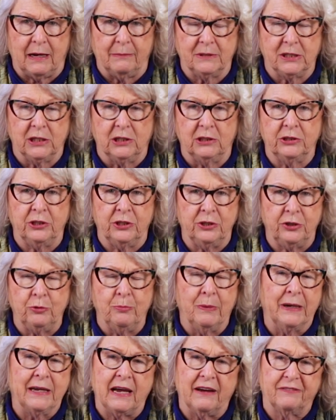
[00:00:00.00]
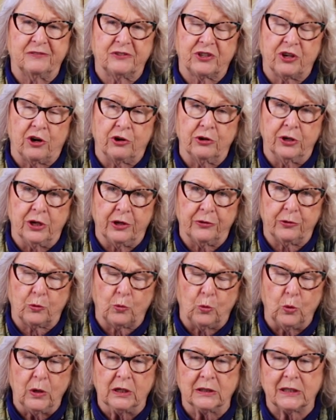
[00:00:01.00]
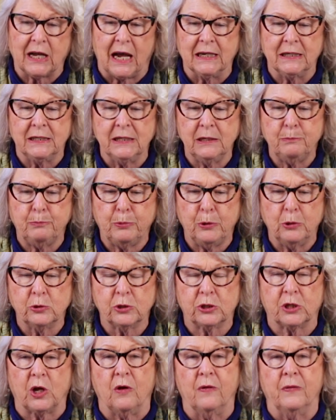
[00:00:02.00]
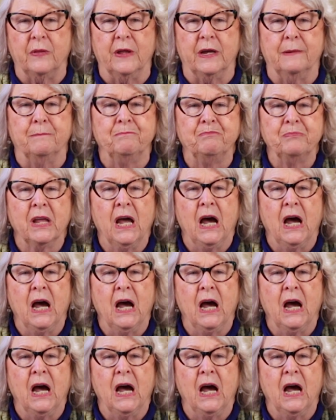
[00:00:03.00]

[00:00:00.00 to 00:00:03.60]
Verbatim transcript: I'm telling you, you may have to start another quilt. I did post on the